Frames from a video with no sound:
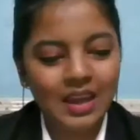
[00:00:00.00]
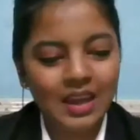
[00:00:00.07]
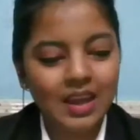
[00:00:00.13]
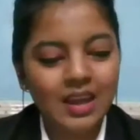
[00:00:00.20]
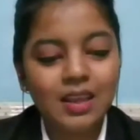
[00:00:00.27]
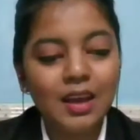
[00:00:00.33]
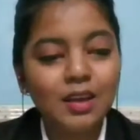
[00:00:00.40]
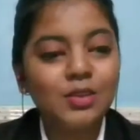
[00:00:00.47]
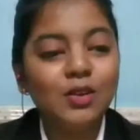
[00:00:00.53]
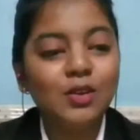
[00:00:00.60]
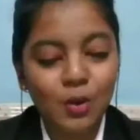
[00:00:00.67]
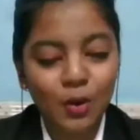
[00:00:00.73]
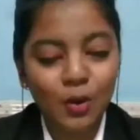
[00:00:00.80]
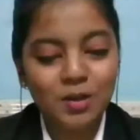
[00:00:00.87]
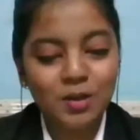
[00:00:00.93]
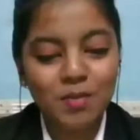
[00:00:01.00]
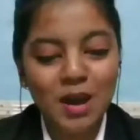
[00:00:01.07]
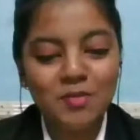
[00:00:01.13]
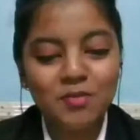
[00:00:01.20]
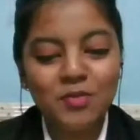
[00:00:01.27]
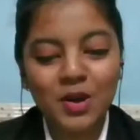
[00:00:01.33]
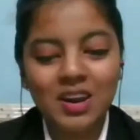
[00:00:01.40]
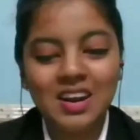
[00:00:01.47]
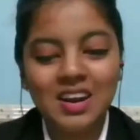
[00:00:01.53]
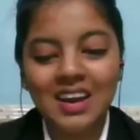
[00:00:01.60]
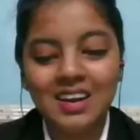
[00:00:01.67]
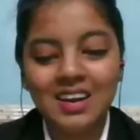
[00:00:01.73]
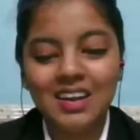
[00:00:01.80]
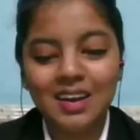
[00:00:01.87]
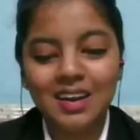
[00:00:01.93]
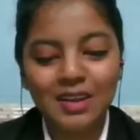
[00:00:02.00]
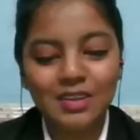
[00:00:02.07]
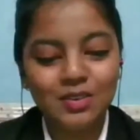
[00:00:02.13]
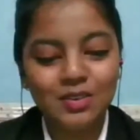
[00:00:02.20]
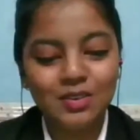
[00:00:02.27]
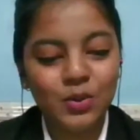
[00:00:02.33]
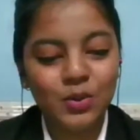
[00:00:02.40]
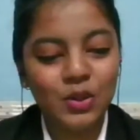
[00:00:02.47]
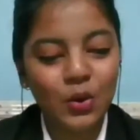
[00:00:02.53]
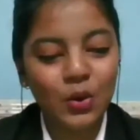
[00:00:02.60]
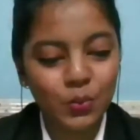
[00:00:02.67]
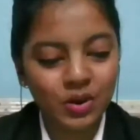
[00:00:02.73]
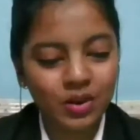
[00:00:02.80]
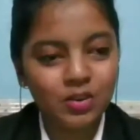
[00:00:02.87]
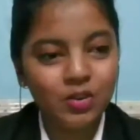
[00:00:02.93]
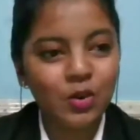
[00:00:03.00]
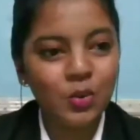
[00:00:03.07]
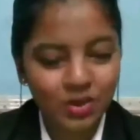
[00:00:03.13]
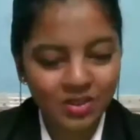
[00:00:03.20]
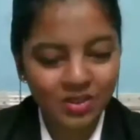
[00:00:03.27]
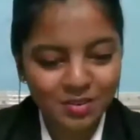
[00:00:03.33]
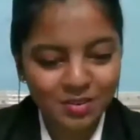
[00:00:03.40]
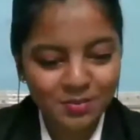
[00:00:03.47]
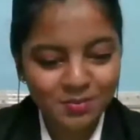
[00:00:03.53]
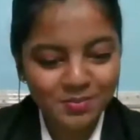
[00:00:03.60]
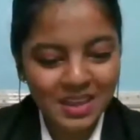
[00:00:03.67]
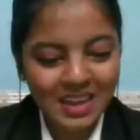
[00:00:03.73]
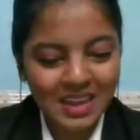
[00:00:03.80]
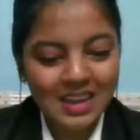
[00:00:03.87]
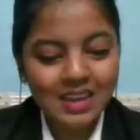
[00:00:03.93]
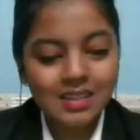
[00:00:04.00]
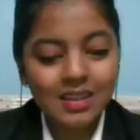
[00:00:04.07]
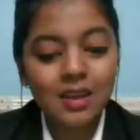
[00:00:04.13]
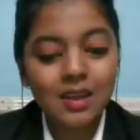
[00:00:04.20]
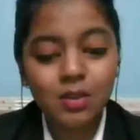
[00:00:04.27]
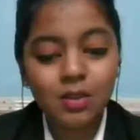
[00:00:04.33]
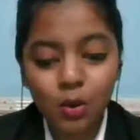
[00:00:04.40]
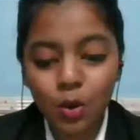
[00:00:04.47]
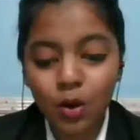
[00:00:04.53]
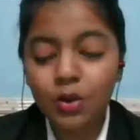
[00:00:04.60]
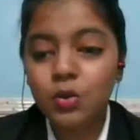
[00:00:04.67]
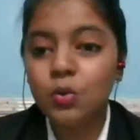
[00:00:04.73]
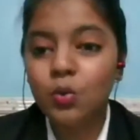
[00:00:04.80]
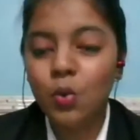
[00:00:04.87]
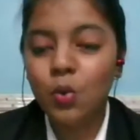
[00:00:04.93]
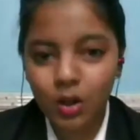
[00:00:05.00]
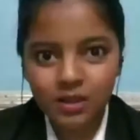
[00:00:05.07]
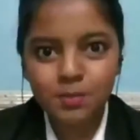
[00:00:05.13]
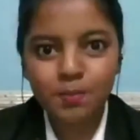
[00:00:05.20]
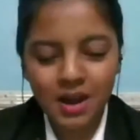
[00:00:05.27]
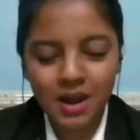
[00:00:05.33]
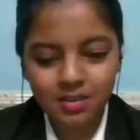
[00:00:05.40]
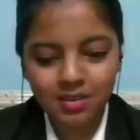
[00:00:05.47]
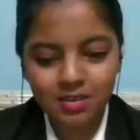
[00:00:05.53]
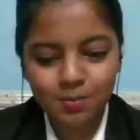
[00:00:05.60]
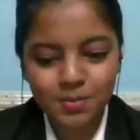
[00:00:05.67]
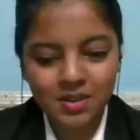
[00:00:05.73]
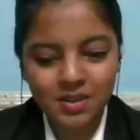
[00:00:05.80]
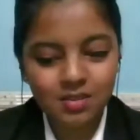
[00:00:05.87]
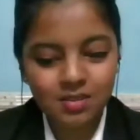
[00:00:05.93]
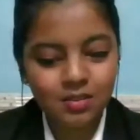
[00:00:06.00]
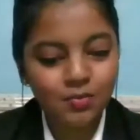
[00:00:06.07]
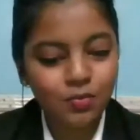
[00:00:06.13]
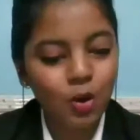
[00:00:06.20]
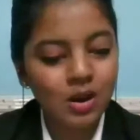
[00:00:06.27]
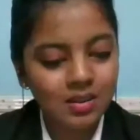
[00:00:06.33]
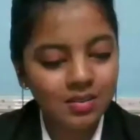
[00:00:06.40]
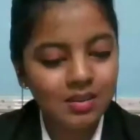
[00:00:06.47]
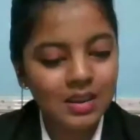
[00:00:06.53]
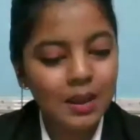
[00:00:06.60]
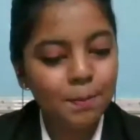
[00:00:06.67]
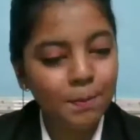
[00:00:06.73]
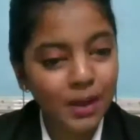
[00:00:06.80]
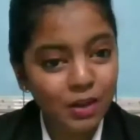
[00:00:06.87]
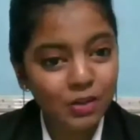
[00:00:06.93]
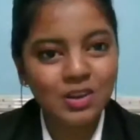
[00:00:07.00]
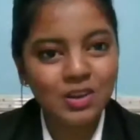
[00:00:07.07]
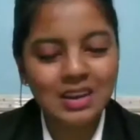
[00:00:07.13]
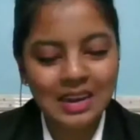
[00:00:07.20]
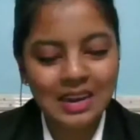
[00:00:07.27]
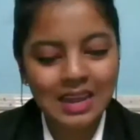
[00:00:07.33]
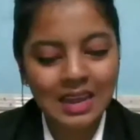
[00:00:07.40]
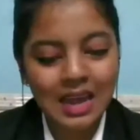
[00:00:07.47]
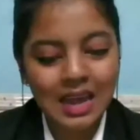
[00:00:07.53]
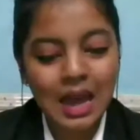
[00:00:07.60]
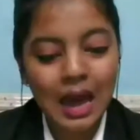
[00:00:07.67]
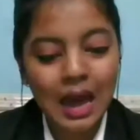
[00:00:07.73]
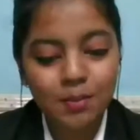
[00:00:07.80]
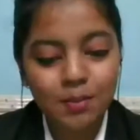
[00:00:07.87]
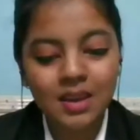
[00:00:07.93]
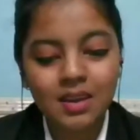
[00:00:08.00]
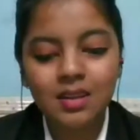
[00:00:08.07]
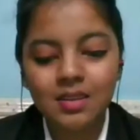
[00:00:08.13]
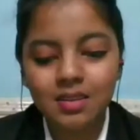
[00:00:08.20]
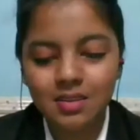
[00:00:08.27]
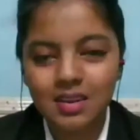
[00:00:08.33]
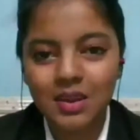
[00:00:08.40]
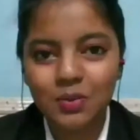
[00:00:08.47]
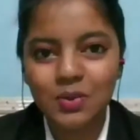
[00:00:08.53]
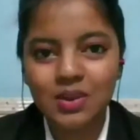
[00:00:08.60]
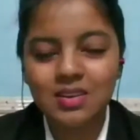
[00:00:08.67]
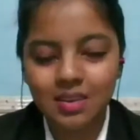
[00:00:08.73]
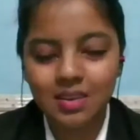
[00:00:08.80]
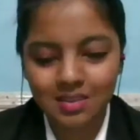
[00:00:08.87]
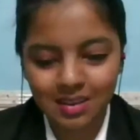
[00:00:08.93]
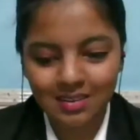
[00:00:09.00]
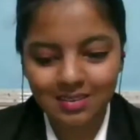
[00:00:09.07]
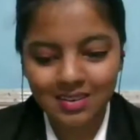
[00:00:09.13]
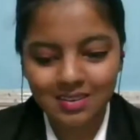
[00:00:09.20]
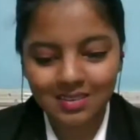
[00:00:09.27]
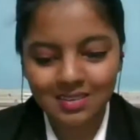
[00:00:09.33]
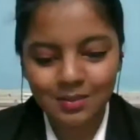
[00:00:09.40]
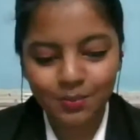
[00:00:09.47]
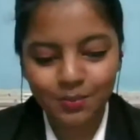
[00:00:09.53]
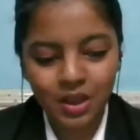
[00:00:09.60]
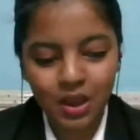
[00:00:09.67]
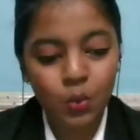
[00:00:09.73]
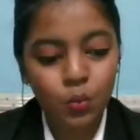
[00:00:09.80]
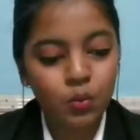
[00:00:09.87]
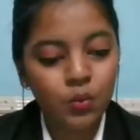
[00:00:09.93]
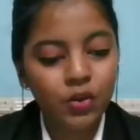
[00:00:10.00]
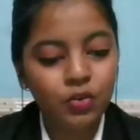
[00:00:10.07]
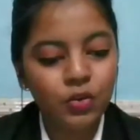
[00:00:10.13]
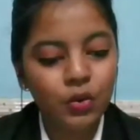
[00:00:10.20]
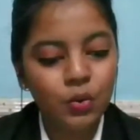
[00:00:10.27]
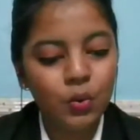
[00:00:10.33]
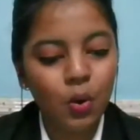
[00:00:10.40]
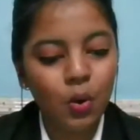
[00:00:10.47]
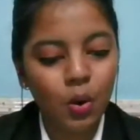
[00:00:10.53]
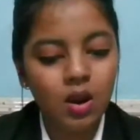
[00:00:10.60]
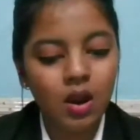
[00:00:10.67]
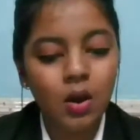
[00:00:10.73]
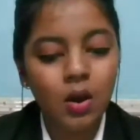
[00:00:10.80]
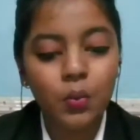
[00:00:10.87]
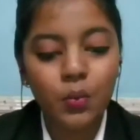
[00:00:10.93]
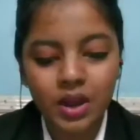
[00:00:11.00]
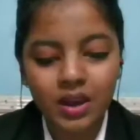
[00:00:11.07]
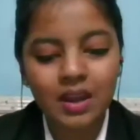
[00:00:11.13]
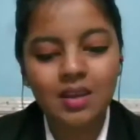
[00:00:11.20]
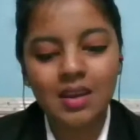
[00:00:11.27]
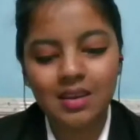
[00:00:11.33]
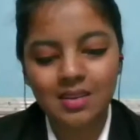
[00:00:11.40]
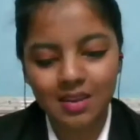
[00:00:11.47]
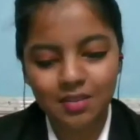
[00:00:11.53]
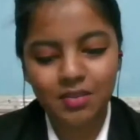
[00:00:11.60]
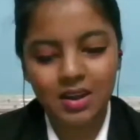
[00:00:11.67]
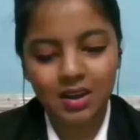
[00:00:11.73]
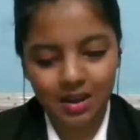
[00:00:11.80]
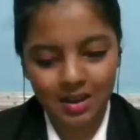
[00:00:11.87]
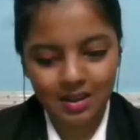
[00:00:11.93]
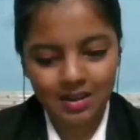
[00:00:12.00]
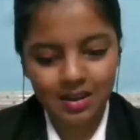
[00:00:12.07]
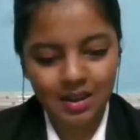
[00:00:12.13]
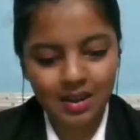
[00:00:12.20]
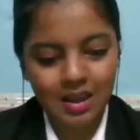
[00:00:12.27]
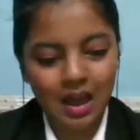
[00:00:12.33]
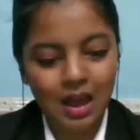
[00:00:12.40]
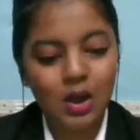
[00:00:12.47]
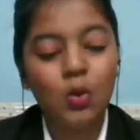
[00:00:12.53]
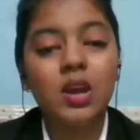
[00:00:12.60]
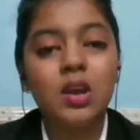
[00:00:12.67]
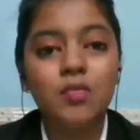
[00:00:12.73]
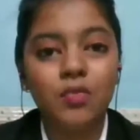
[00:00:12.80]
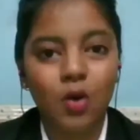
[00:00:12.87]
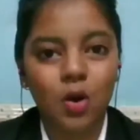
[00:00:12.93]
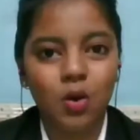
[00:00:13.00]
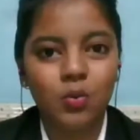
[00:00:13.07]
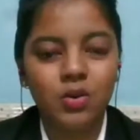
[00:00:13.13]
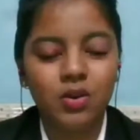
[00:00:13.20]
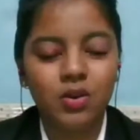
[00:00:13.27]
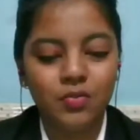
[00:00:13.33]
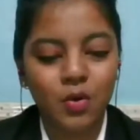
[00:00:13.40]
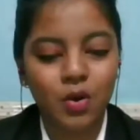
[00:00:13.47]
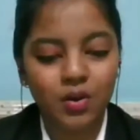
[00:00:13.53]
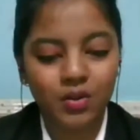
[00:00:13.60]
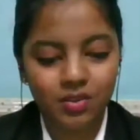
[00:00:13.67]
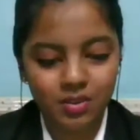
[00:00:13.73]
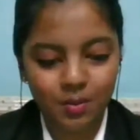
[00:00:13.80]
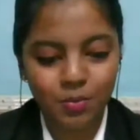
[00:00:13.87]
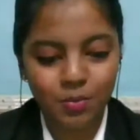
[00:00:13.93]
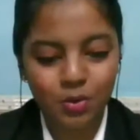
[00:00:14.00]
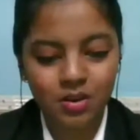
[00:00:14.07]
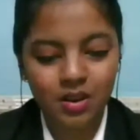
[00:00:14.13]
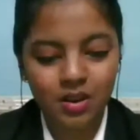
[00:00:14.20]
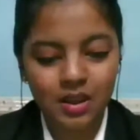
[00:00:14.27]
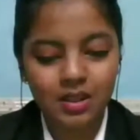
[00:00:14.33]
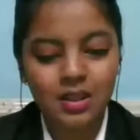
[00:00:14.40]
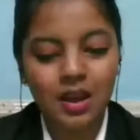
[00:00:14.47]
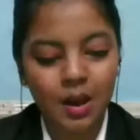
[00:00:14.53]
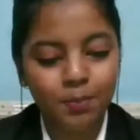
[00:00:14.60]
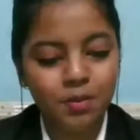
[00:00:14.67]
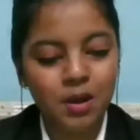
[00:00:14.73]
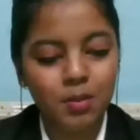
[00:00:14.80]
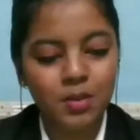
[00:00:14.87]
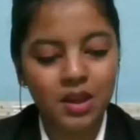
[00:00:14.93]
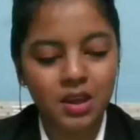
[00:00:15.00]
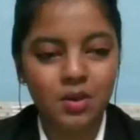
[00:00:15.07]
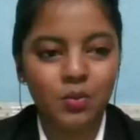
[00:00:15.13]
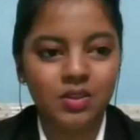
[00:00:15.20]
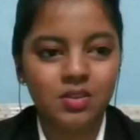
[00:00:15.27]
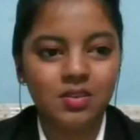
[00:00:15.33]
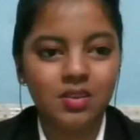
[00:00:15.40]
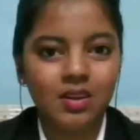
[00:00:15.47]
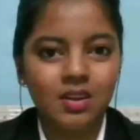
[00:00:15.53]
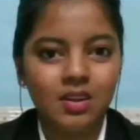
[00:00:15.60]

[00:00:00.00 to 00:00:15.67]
Thanks a lot, ma'am, for enlightening us with your words of wisdom. Thanks a lot to all the participants for listening patiently and making this event a success. We wish you all a very great evening ahead and looking forward for your support in the upcoming events.